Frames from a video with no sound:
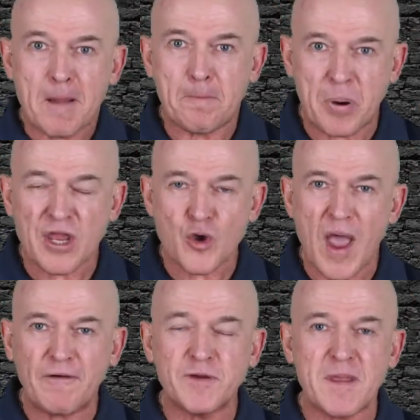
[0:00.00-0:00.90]
But you
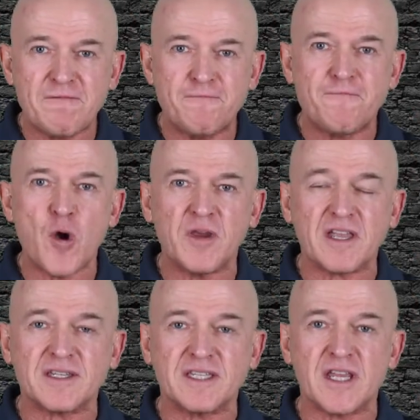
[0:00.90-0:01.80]
have to be
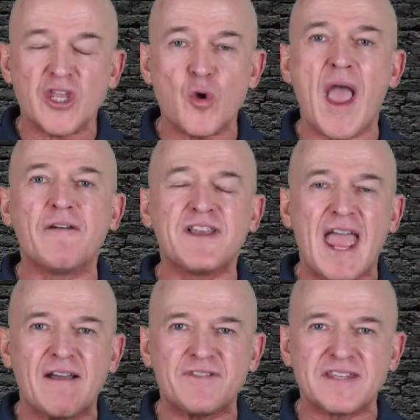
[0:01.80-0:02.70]
focused. You have to
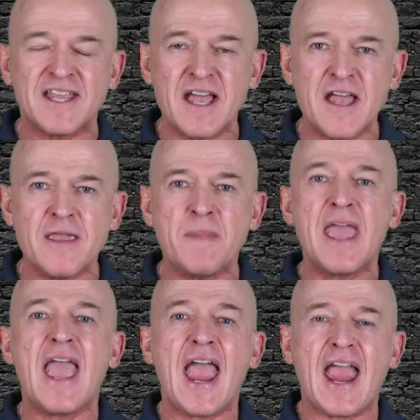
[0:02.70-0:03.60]
have the time
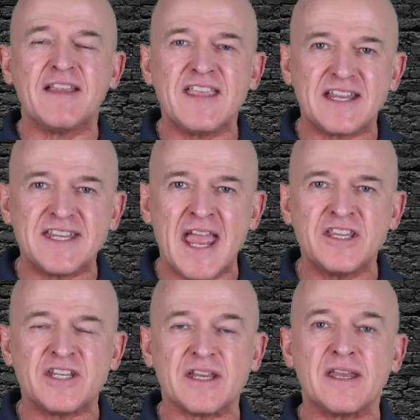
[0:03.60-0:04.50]
and the
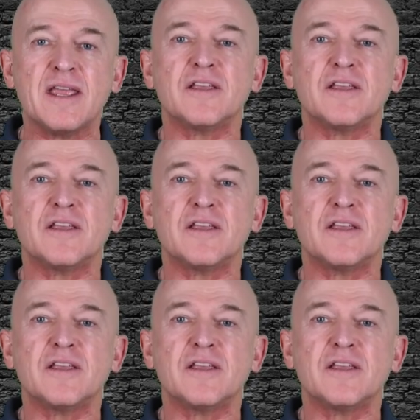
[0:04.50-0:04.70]
attention,